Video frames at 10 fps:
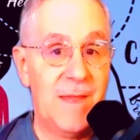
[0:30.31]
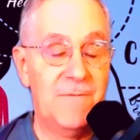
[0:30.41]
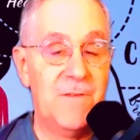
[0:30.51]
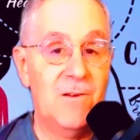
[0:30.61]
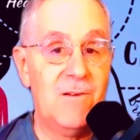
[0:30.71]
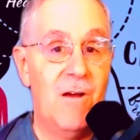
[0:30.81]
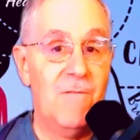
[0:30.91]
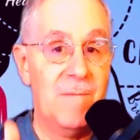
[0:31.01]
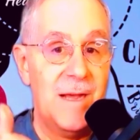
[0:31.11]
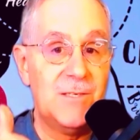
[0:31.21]
If you look
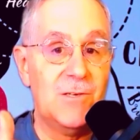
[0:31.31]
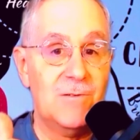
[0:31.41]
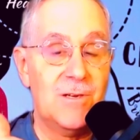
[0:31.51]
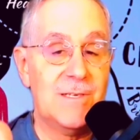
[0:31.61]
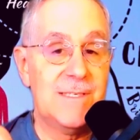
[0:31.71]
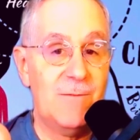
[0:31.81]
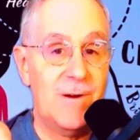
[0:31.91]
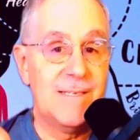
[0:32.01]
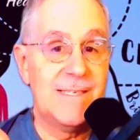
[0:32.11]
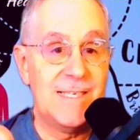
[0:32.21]
over my shoulder, you see
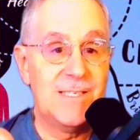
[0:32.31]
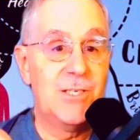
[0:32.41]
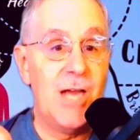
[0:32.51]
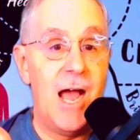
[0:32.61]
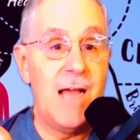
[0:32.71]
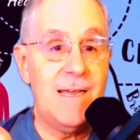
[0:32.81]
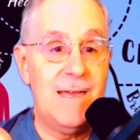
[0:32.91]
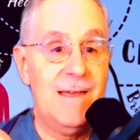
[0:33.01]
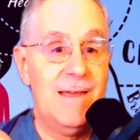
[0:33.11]
where it says Chuck